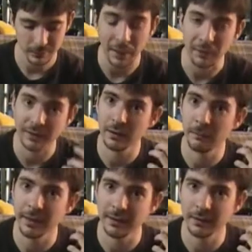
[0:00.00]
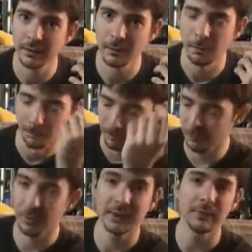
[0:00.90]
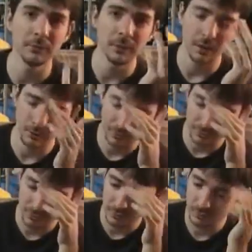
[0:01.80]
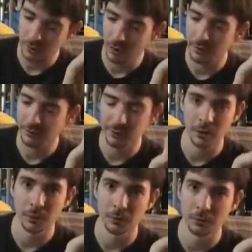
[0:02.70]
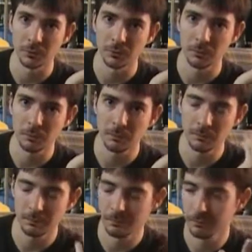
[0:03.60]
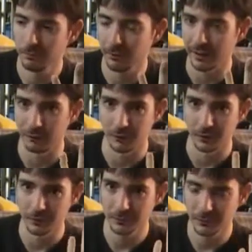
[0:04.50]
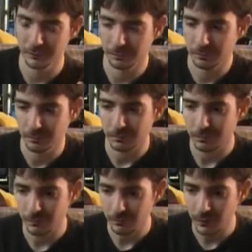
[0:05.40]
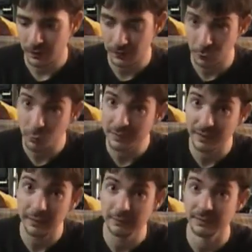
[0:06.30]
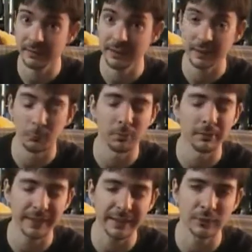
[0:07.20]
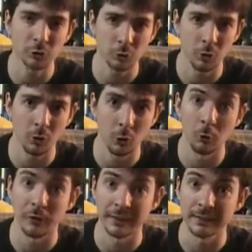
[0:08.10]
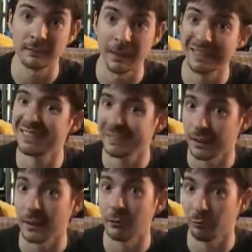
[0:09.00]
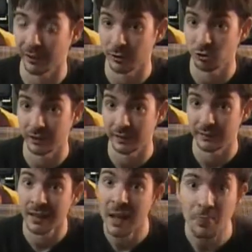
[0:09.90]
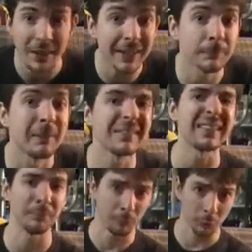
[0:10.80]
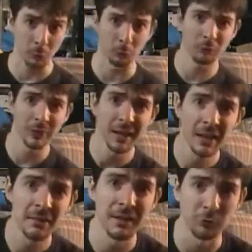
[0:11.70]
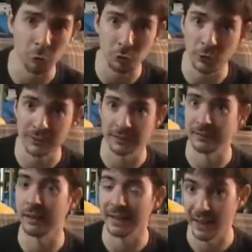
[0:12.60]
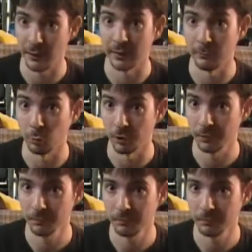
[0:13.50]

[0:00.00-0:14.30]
and they're gonna make millions of dollars on their own fan films. Because Lucas gave Disney complete control over his best-selling franchise. That is basically proof that George Lucas does not care anymore.